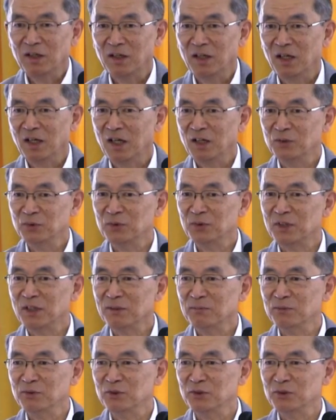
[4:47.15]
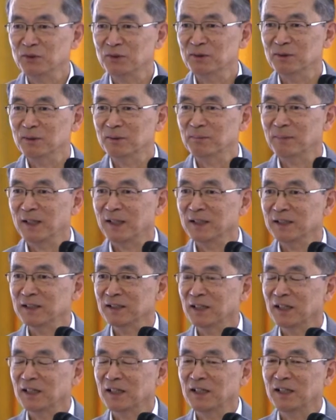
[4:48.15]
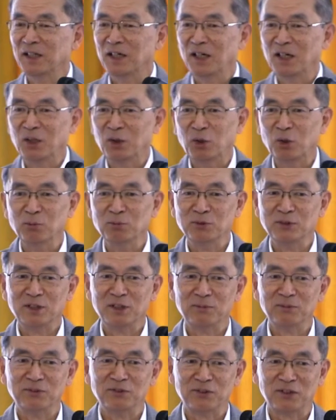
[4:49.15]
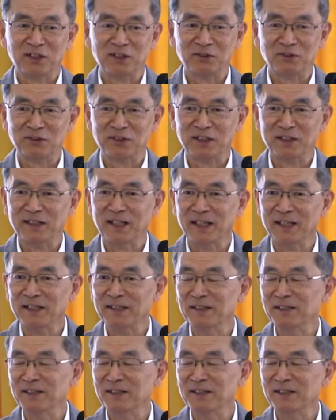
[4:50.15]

Who came to my home service last Sunday?